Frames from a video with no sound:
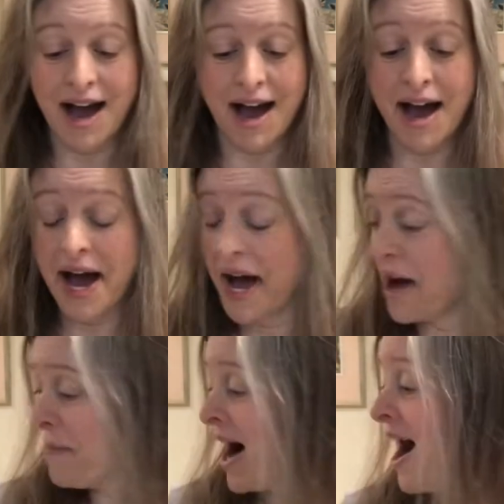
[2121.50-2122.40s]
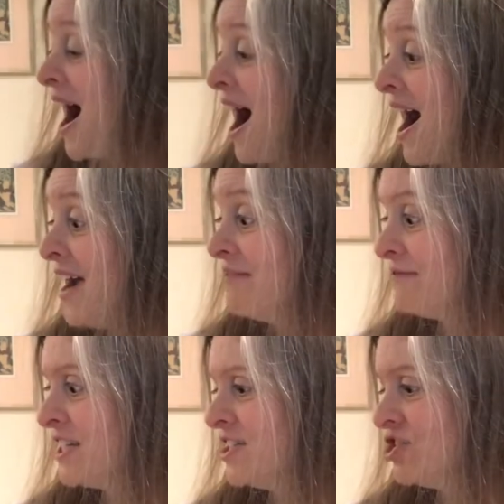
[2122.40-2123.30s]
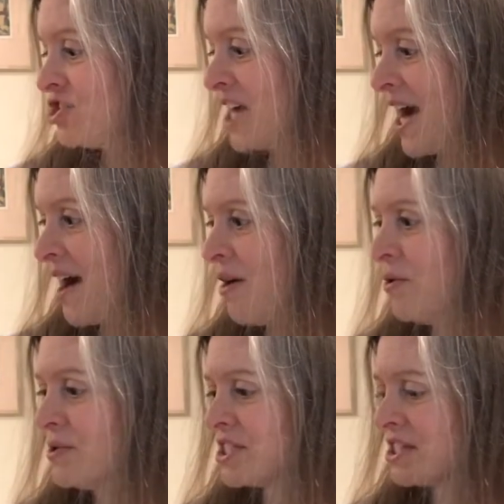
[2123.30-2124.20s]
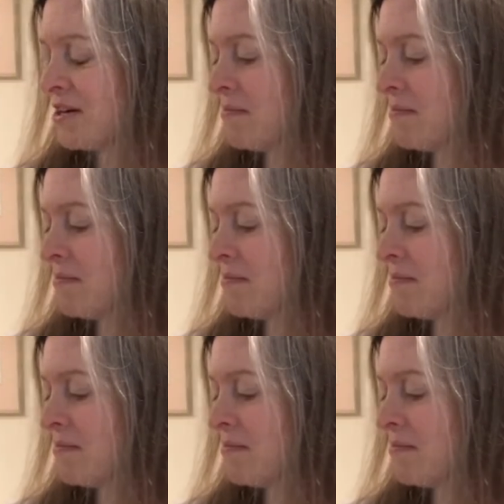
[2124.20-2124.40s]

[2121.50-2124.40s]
I finished out